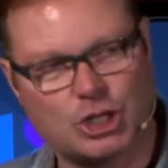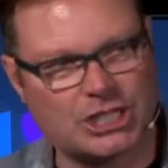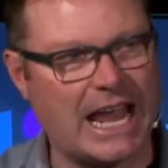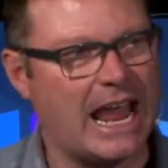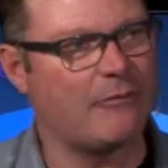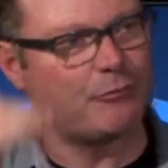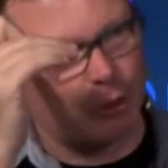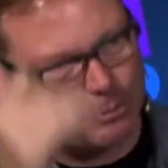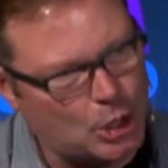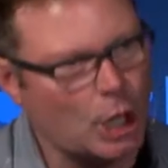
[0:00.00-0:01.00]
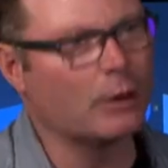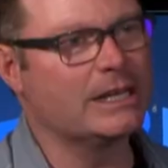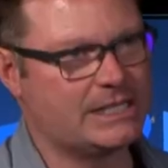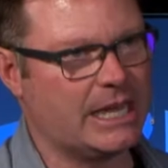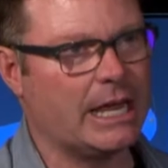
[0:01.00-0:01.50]
stand for
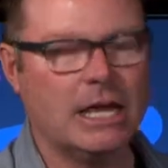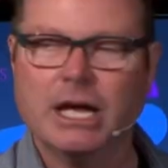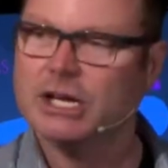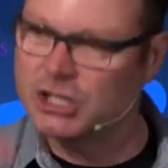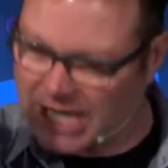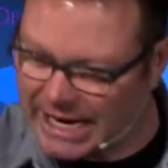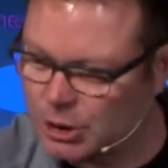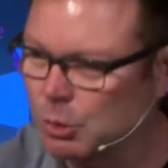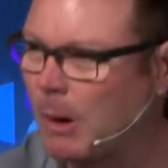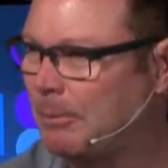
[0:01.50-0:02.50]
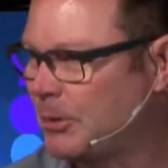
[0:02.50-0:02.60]
purity, sexual